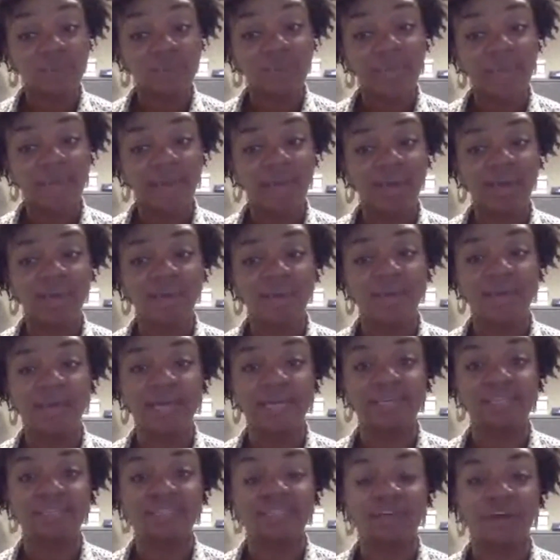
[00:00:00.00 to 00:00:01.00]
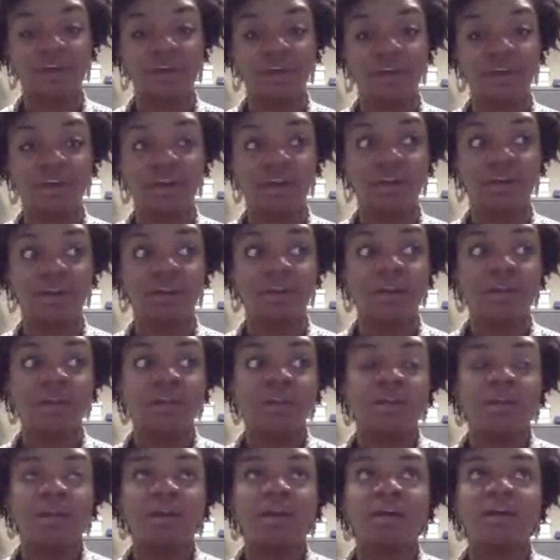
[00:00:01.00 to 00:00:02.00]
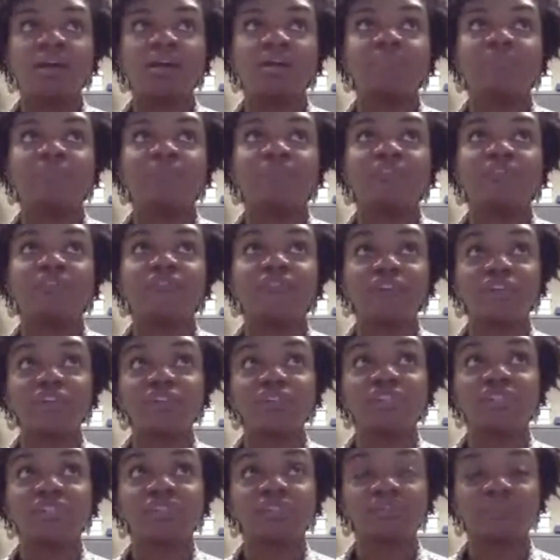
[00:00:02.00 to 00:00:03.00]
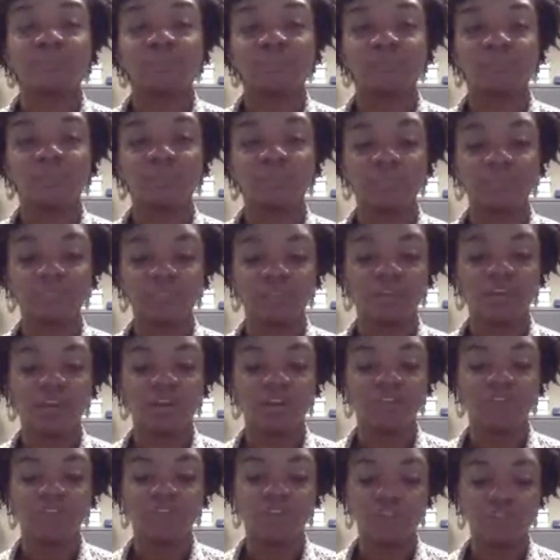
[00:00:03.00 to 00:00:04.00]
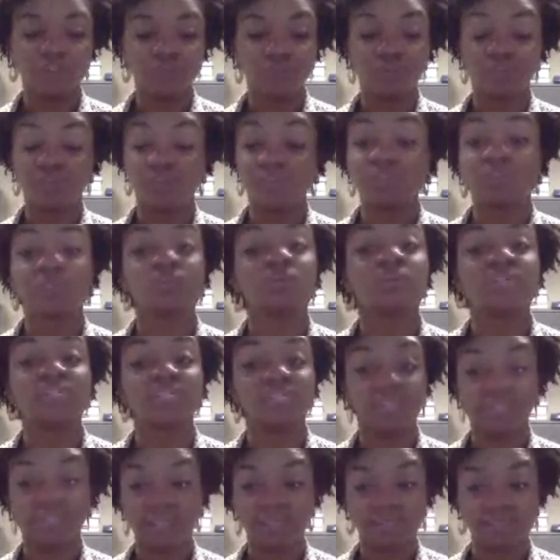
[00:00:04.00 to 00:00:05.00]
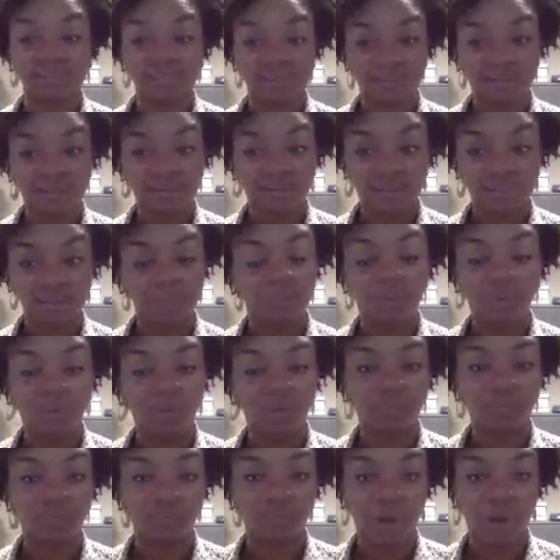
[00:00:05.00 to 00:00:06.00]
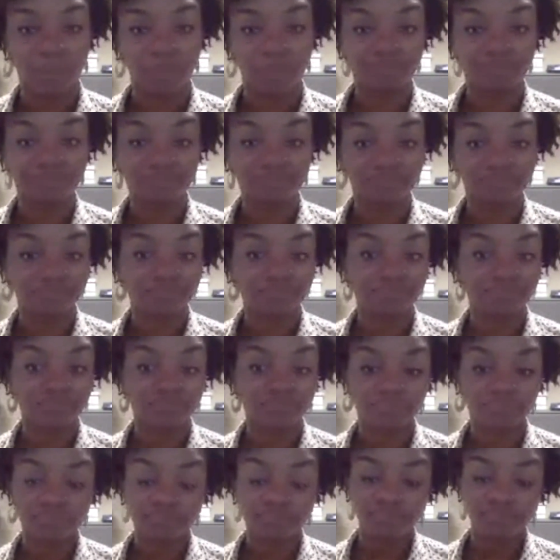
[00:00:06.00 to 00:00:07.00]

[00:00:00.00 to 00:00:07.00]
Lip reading: documents we had as our first sort of source list to pull from.